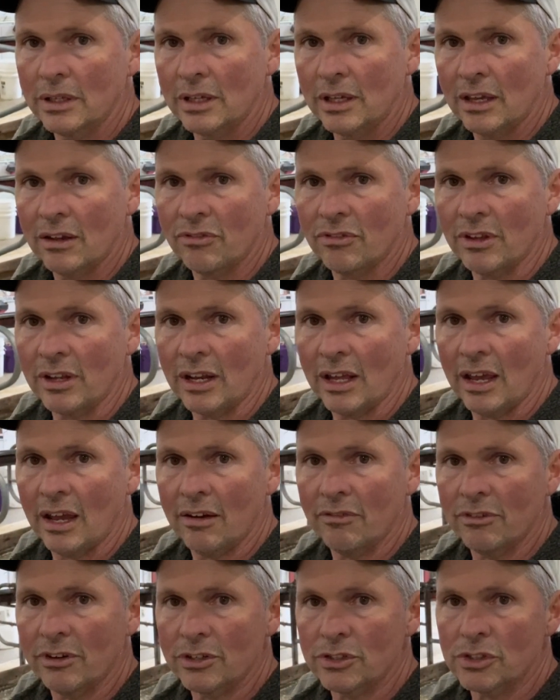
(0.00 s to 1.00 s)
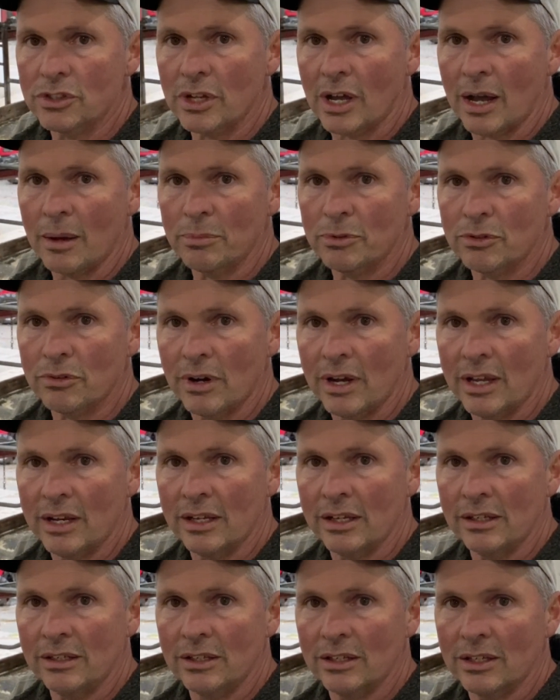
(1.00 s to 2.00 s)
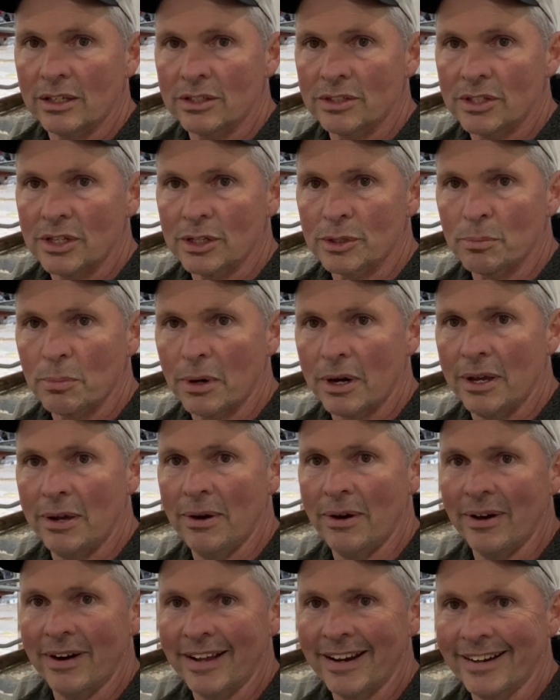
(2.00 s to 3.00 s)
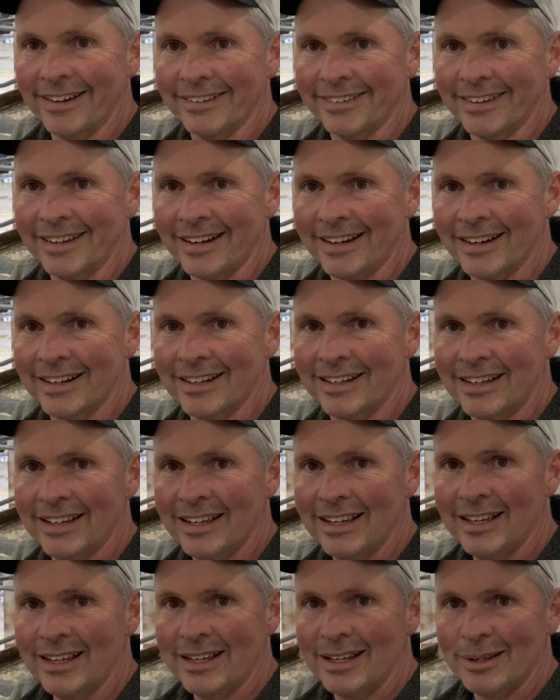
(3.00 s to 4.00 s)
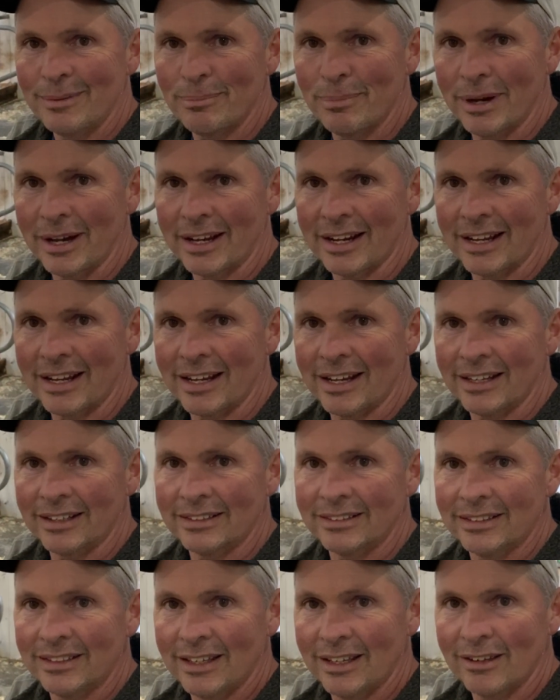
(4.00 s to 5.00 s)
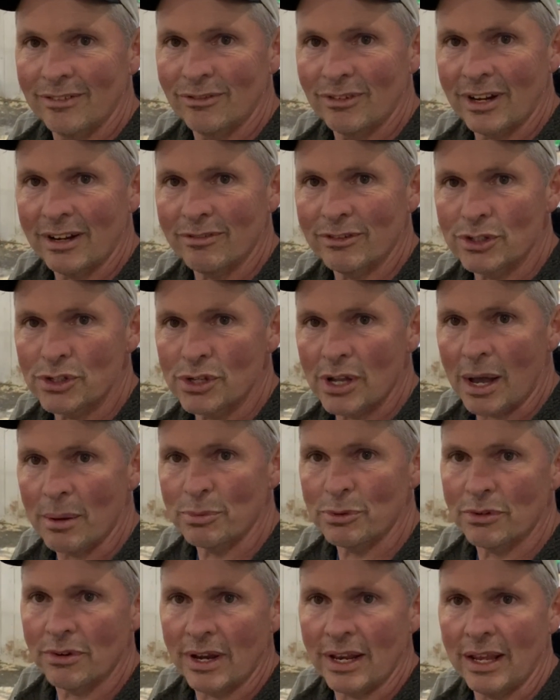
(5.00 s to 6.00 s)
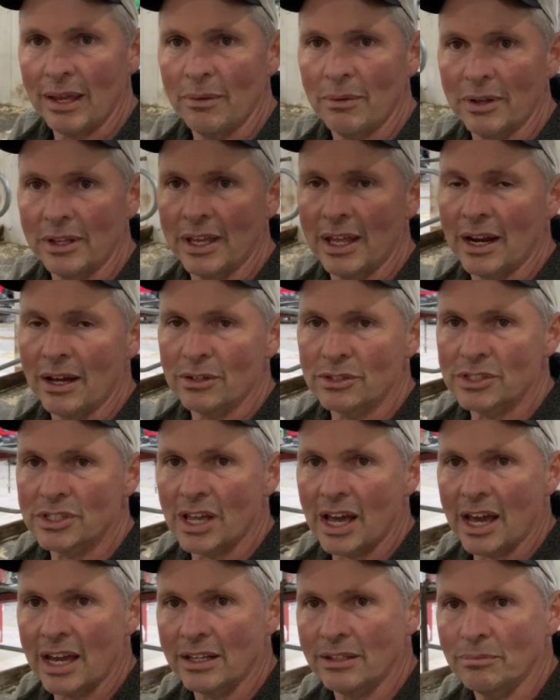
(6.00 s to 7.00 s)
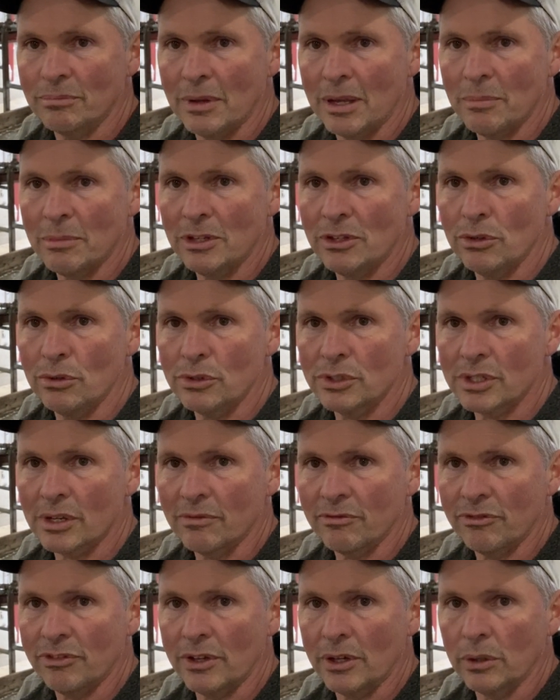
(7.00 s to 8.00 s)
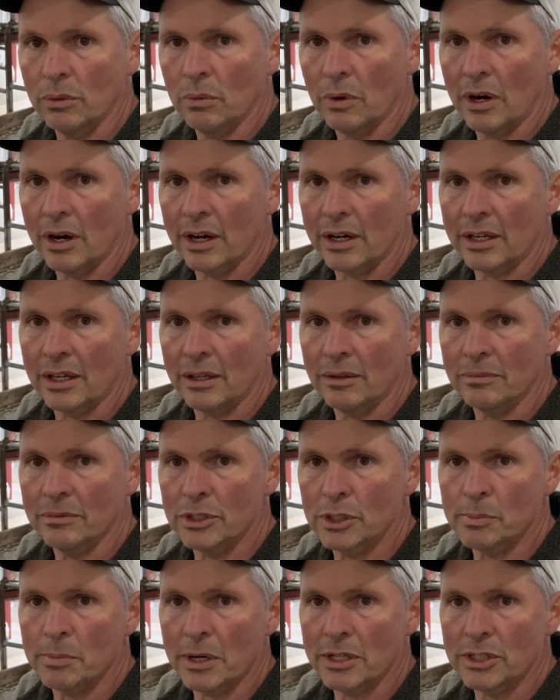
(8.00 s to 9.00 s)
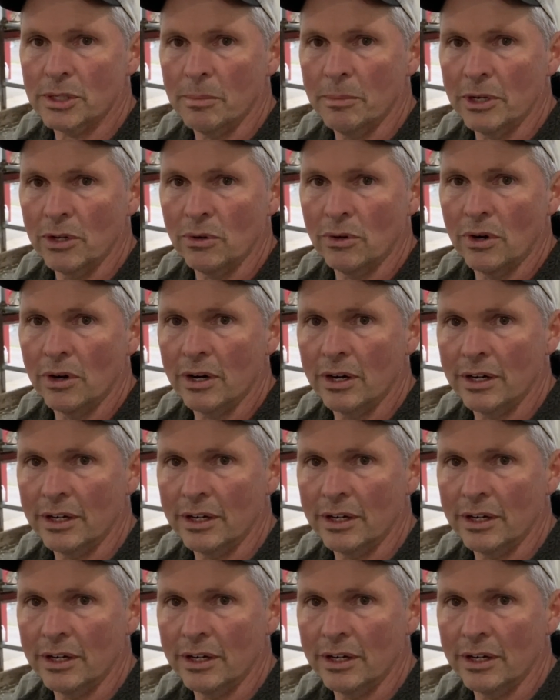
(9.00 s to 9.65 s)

If it ever stops raining, you can see it's pretty wet out there, but if it ever stops raining, we'll get outside and maybe do some field work and spread some manure.